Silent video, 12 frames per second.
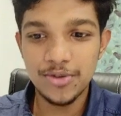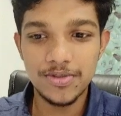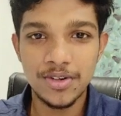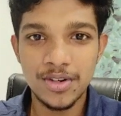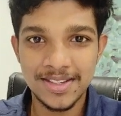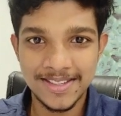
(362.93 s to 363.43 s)
new
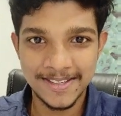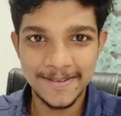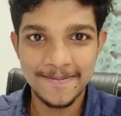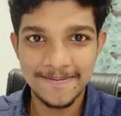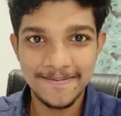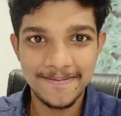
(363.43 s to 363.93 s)

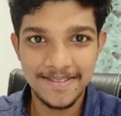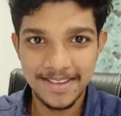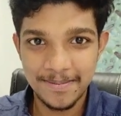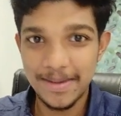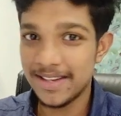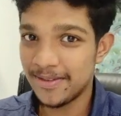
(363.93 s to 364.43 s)
fonts
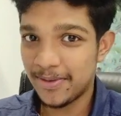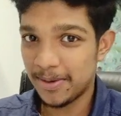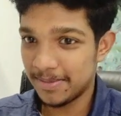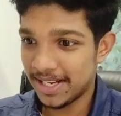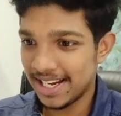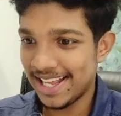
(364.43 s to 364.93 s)

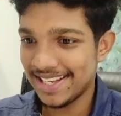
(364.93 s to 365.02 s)
from the